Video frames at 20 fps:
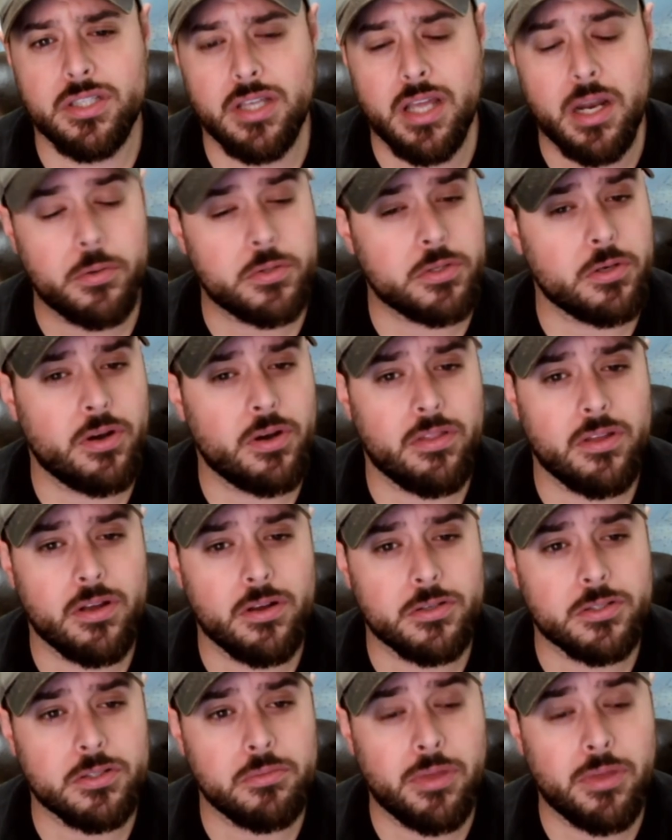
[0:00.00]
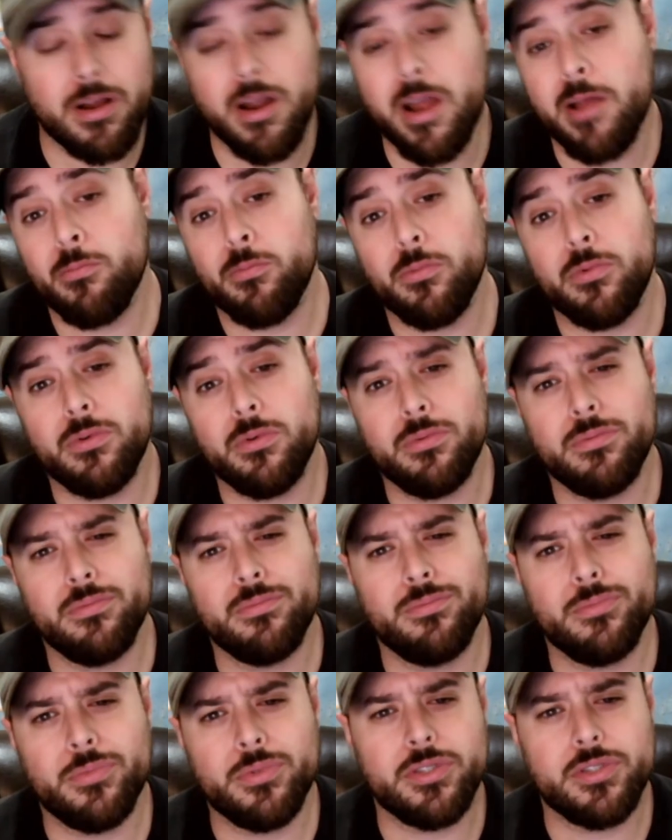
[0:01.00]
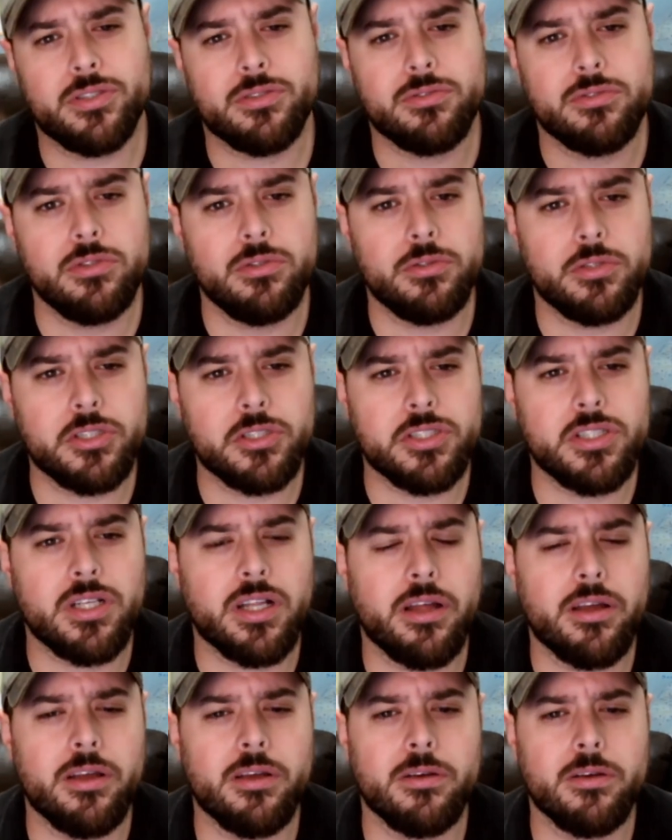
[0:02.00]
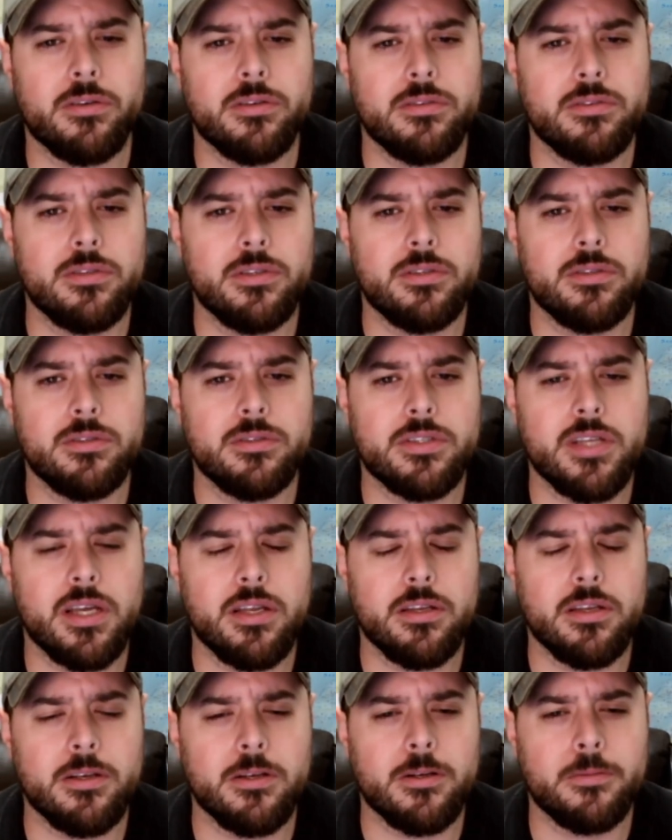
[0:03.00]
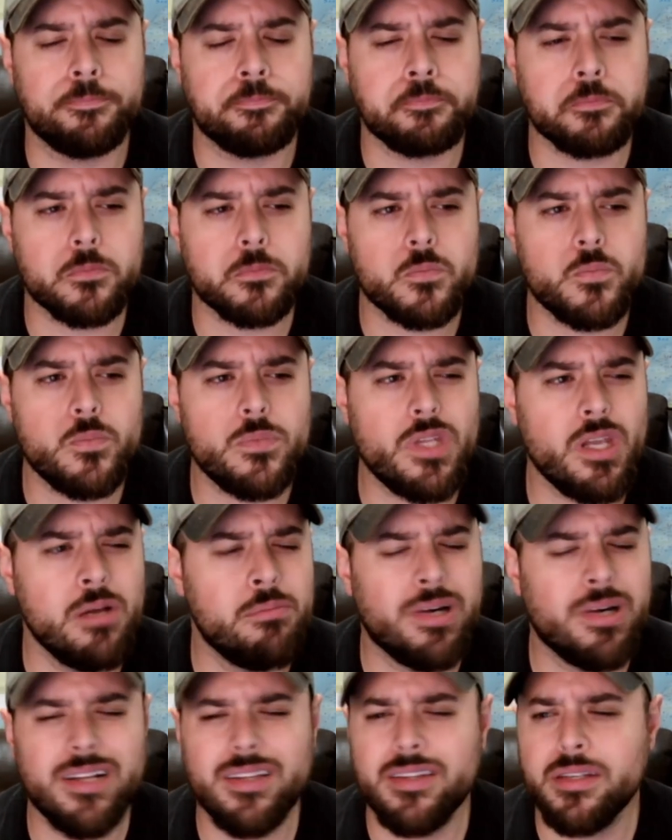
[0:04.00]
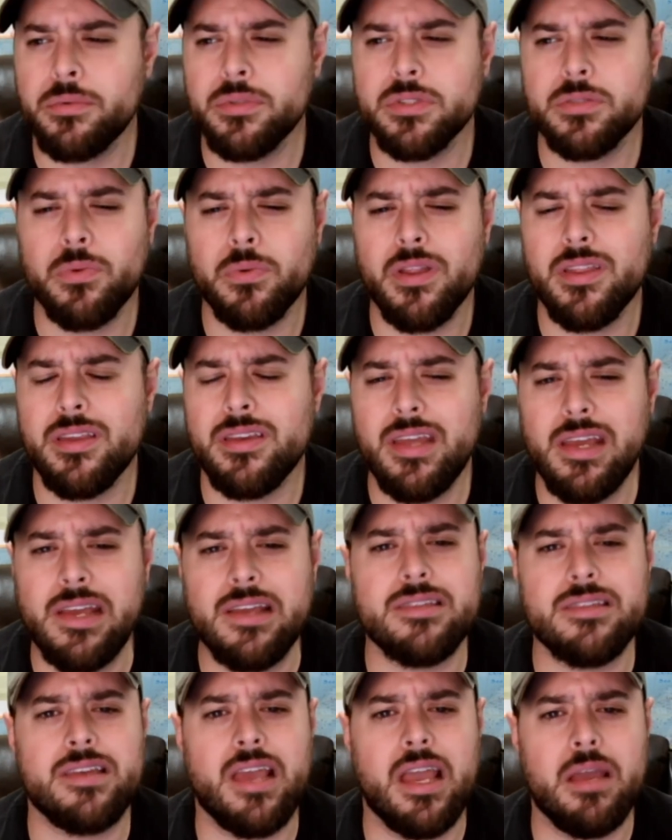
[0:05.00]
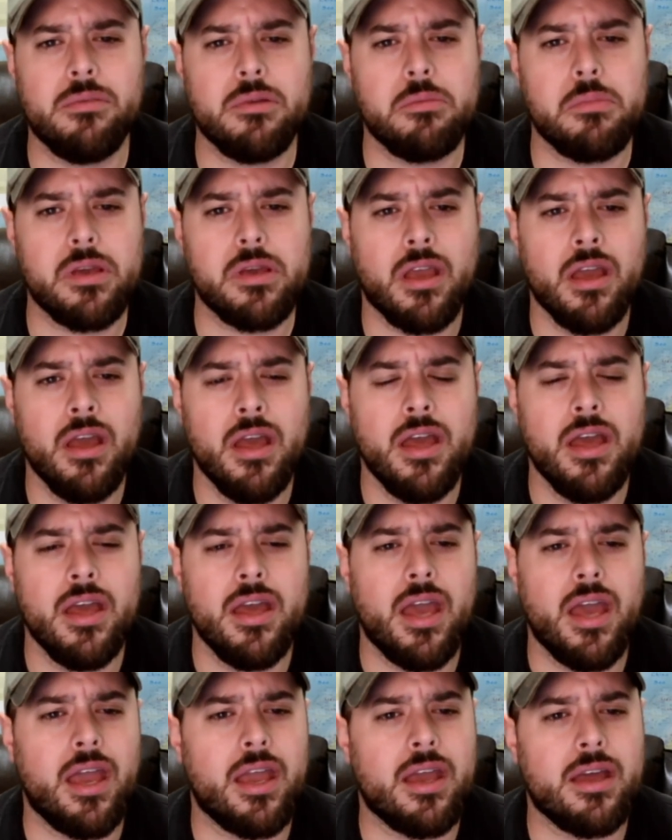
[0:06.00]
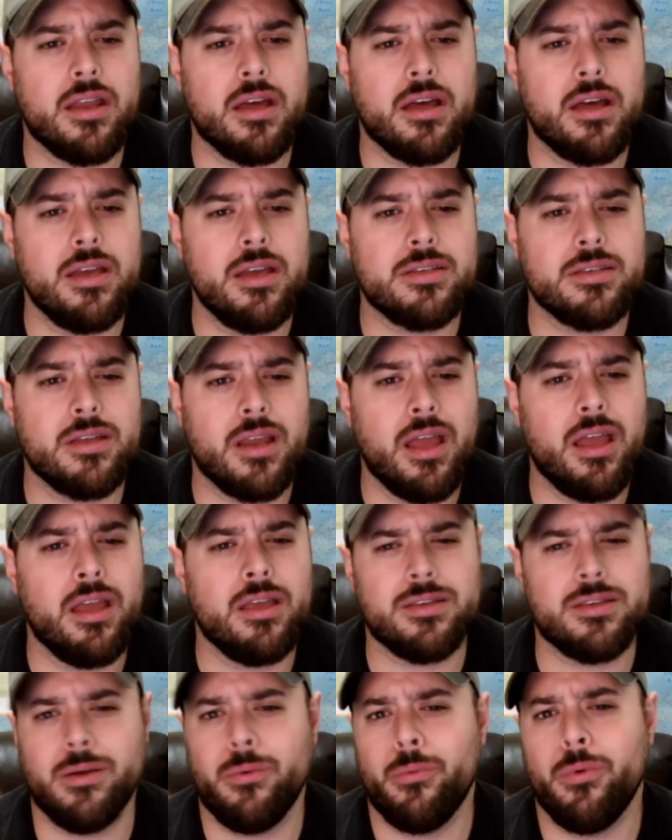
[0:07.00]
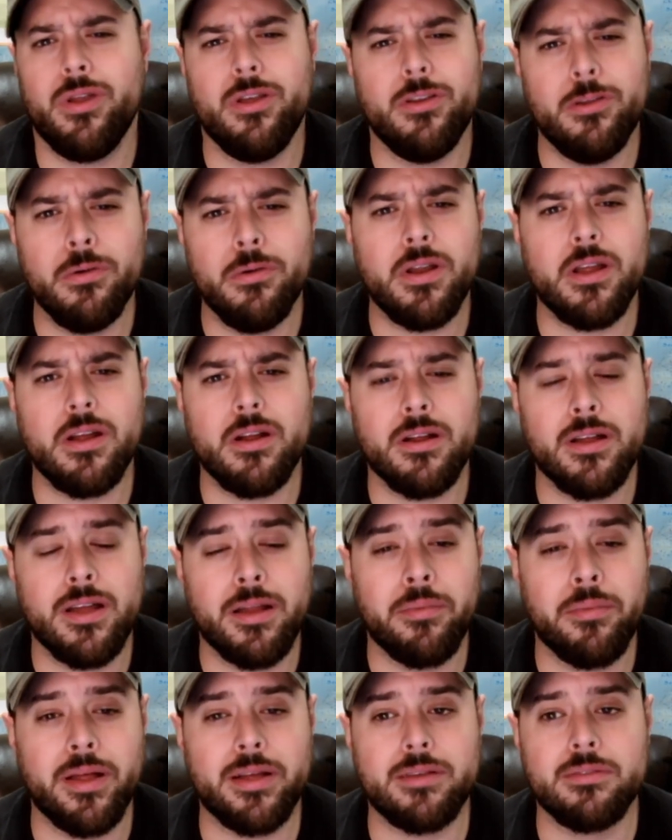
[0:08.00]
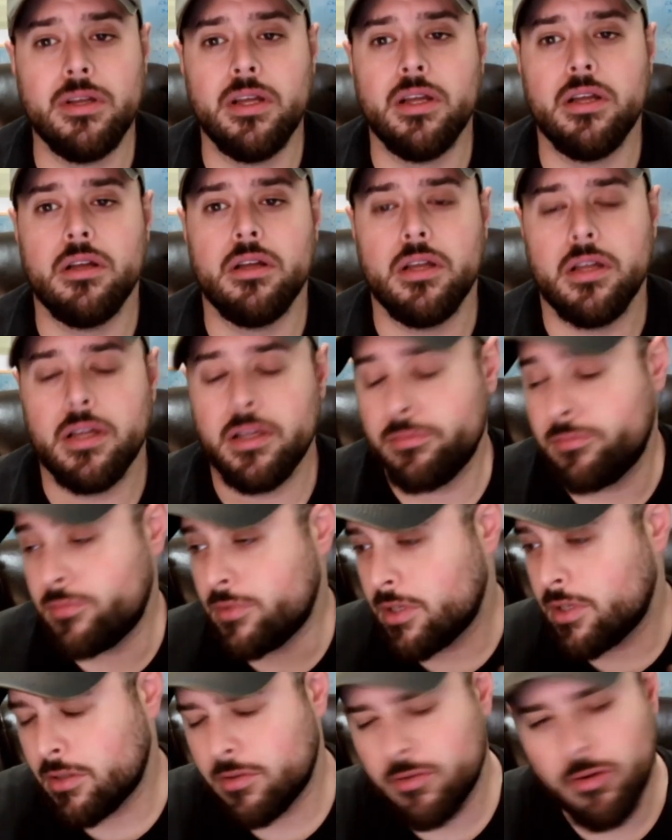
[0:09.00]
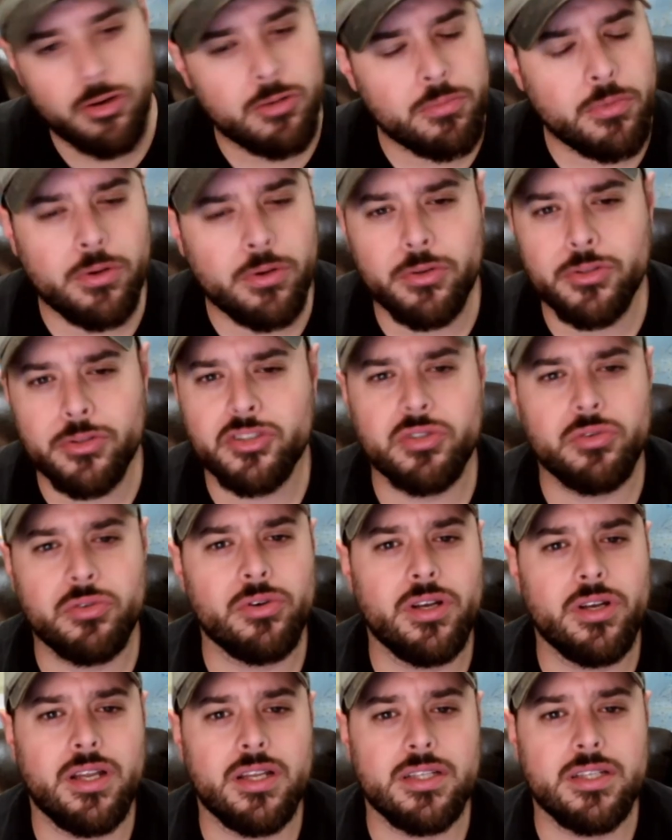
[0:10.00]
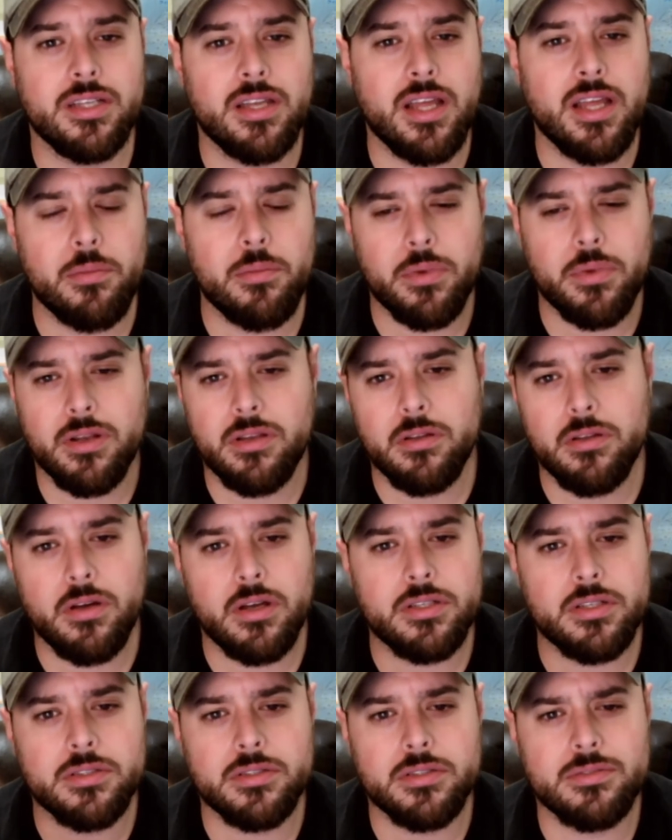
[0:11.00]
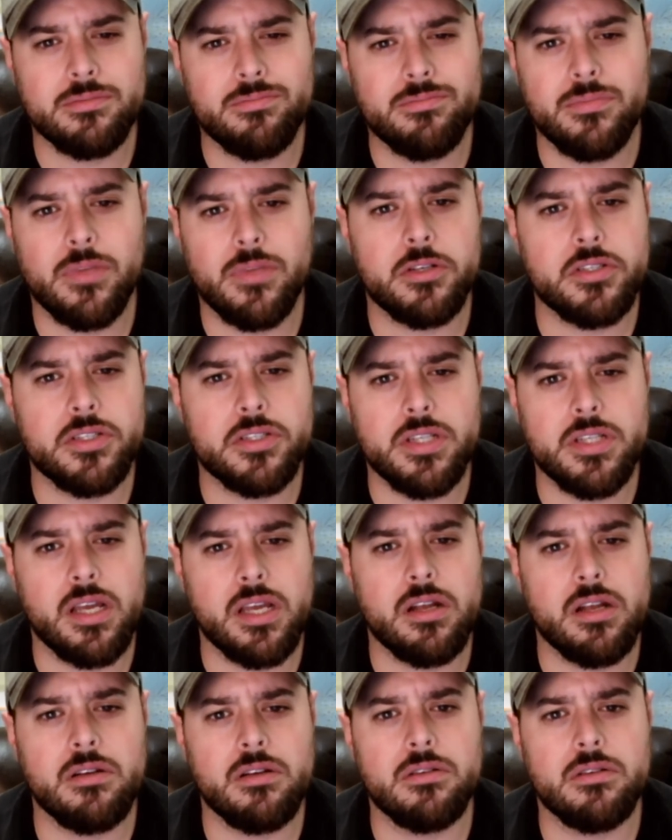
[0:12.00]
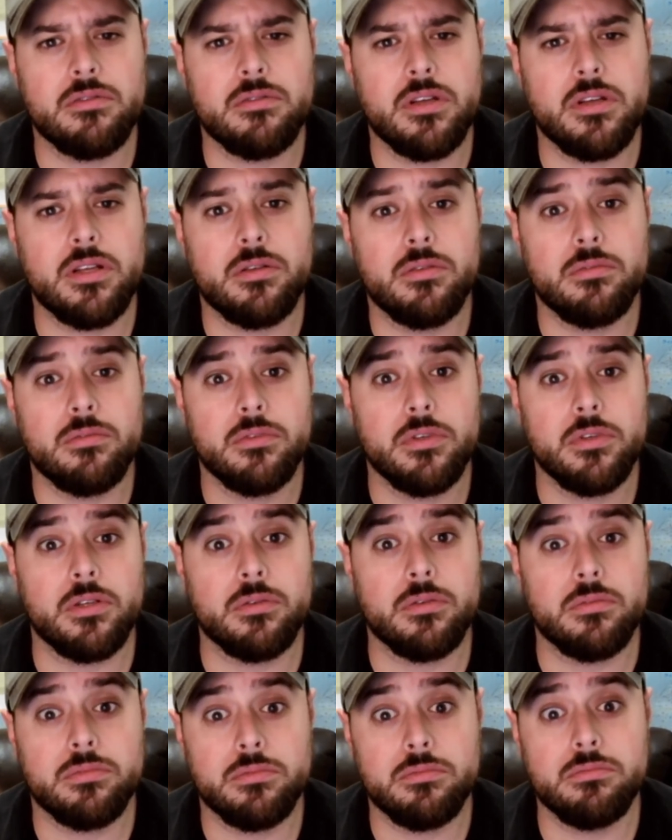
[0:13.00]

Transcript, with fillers: I was already there, so I'm like, all right, we'll we'll just we'll just chill out here and, and attend here. But there was one of the deacons came to me, and uh, he said, "Hey, he said, what are you doing here?" I'm like, I told him my whole story, and I said, "Hey, but you know, I just I'll just stay here and and you know."